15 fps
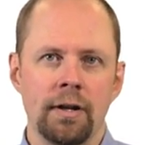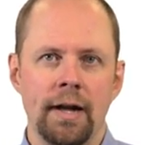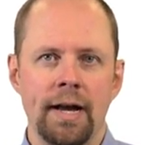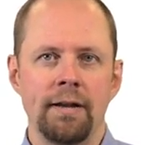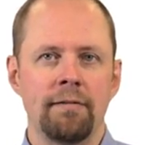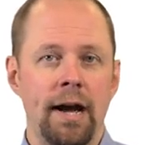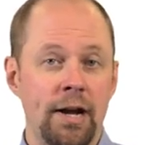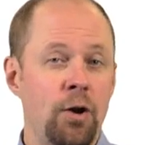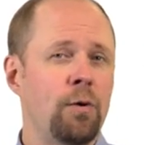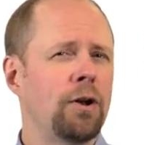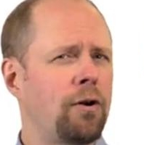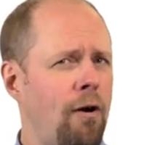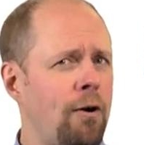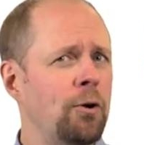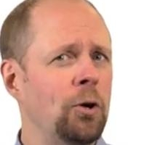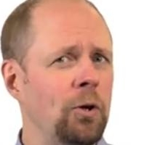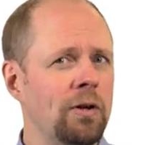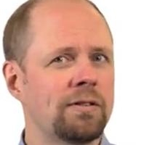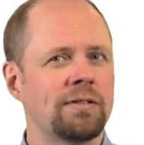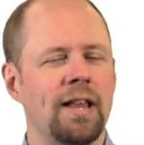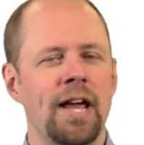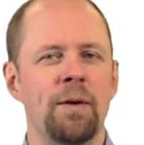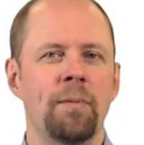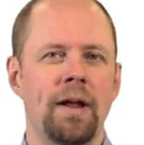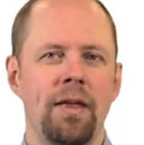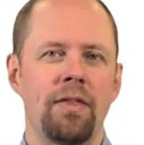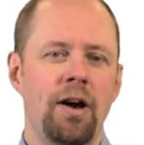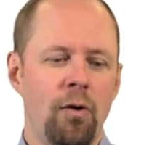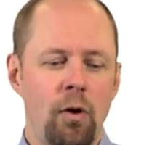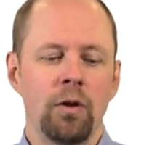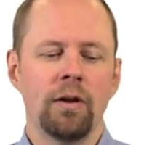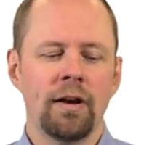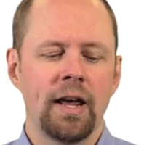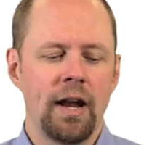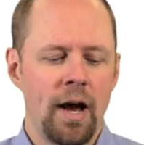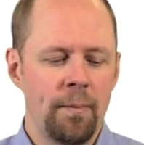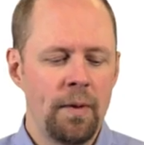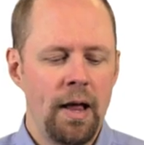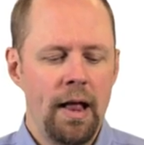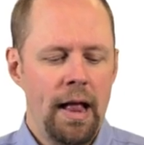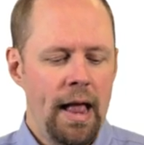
and I know what a cardinal looks like, but I thought, oh, I'll look it up.